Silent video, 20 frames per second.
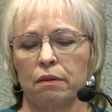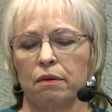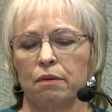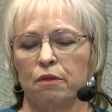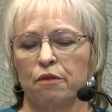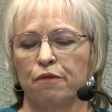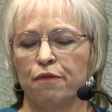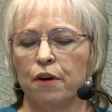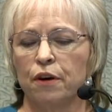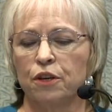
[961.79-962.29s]

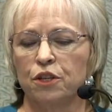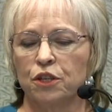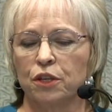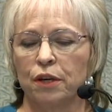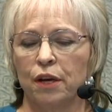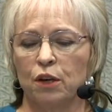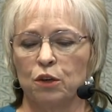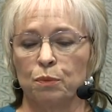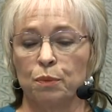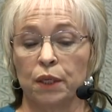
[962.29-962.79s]
function
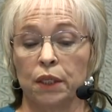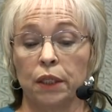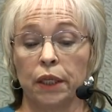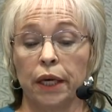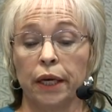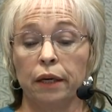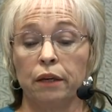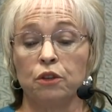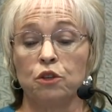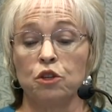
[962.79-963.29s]
has been
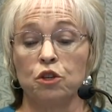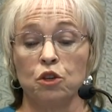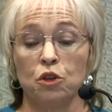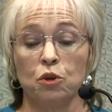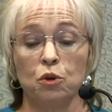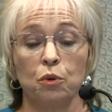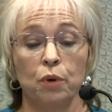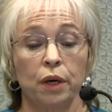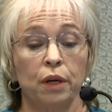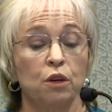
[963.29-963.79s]
linked
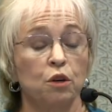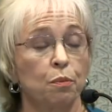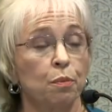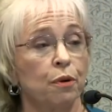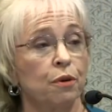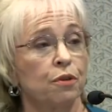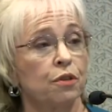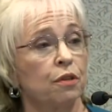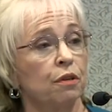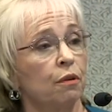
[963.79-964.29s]
to
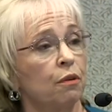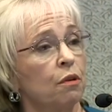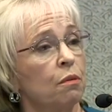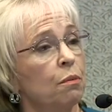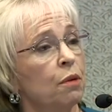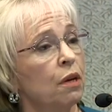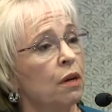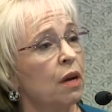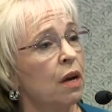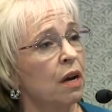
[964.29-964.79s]
interpersonal
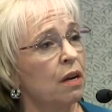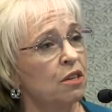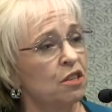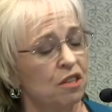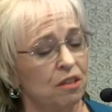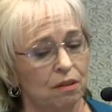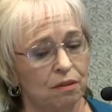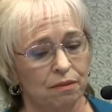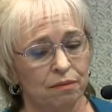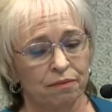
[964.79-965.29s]

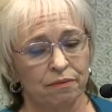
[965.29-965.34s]
communication.